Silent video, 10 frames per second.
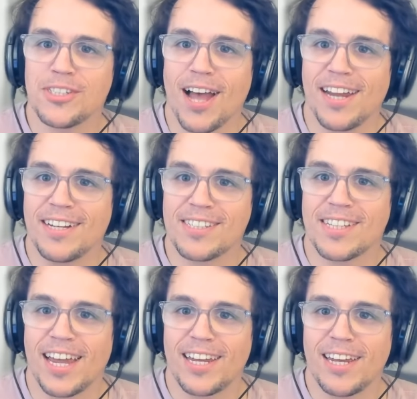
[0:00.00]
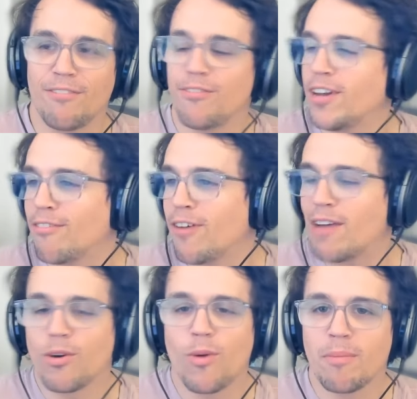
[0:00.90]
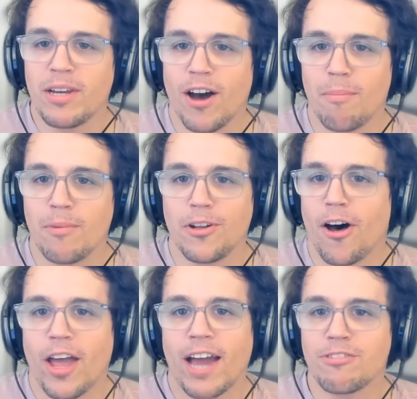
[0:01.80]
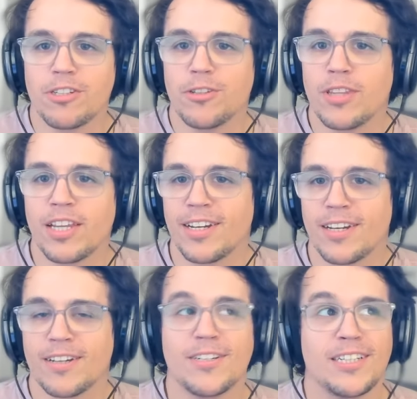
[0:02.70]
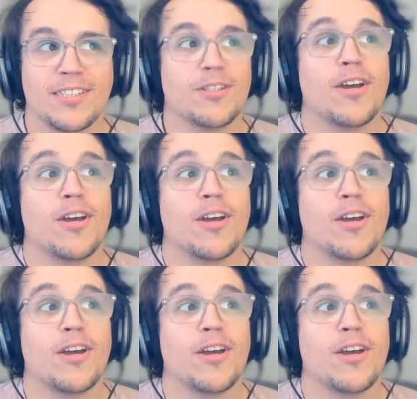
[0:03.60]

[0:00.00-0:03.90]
science. Like if if I ever want to be humbled, all I have to do think is